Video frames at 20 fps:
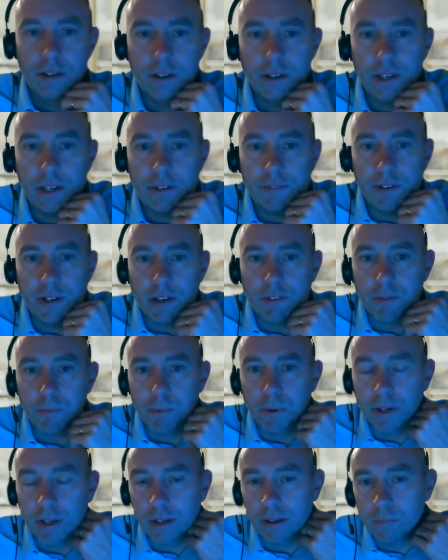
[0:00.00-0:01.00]
Good evening,
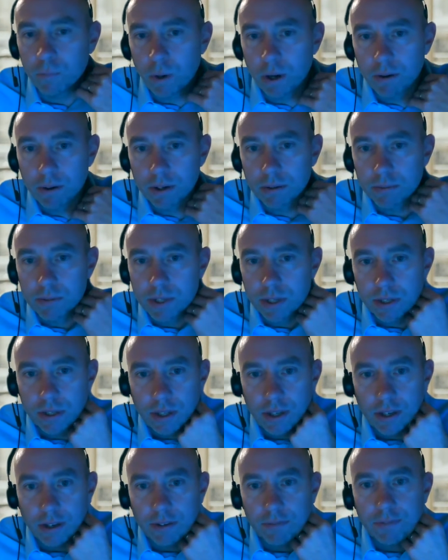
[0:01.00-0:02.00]
everybody, and welcome to
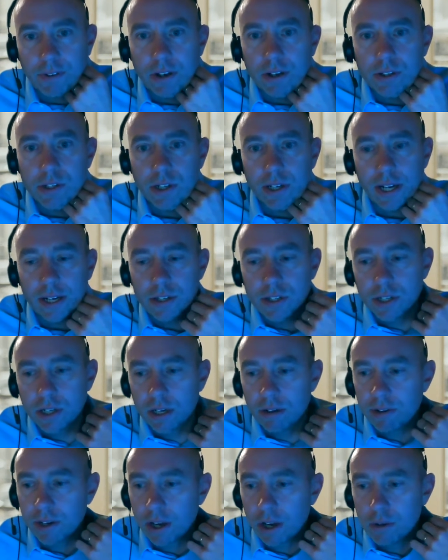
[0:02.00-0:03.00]
the Virtual
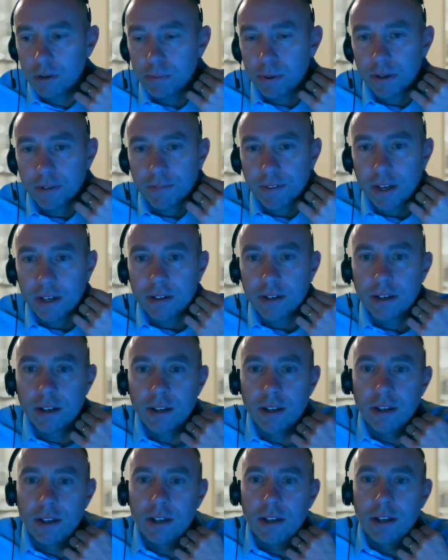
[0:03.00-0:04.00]
Engineering Open event.
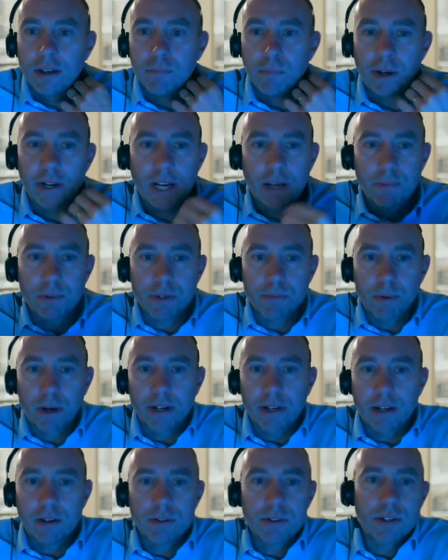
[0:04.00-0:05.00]
My name is
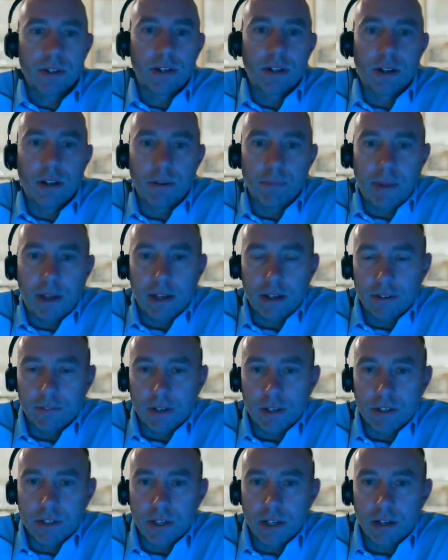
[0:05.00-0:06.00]
Mike Nelson, and I'm the Head of
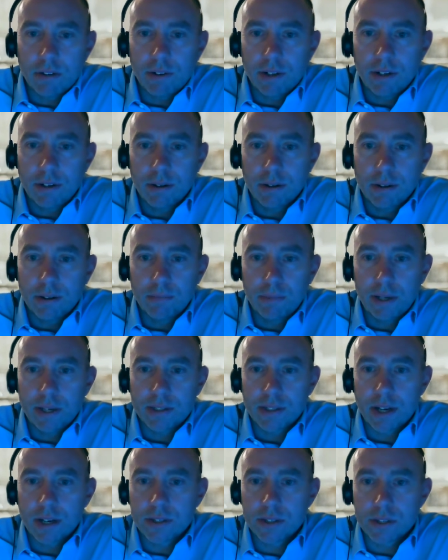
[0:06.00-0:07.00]
Engineering.
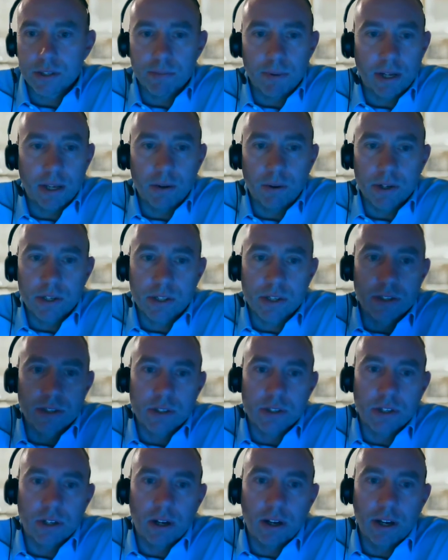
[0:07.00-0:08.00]
Please ask as many questions
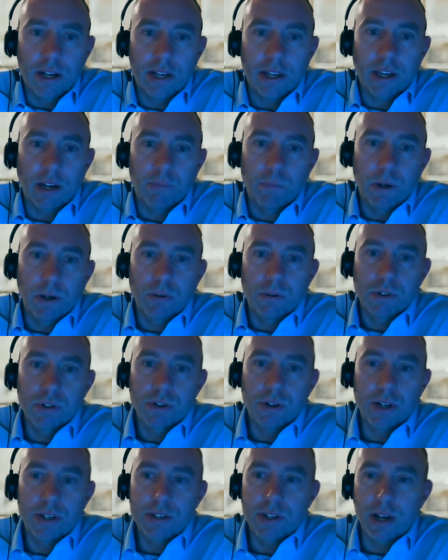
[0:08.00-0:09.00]
as you like, and we will
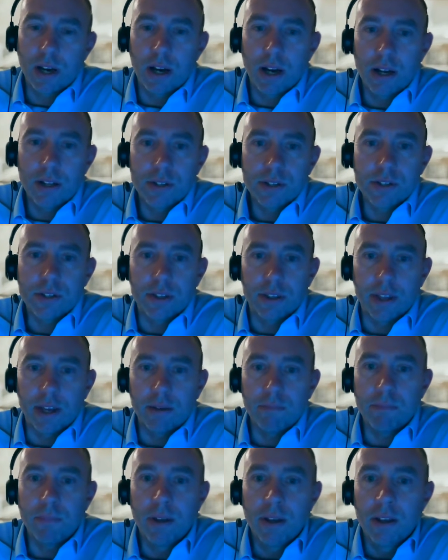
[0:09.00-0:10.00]
try to answer
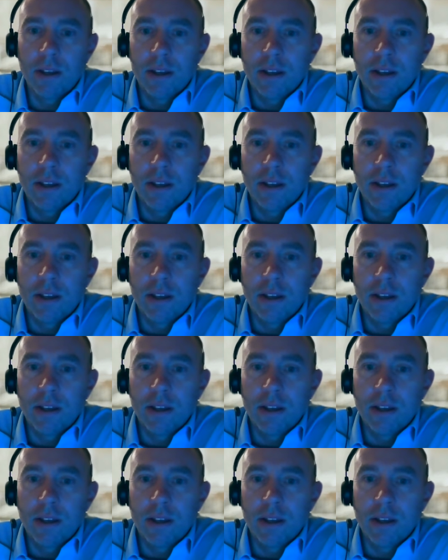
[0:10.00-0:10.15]
them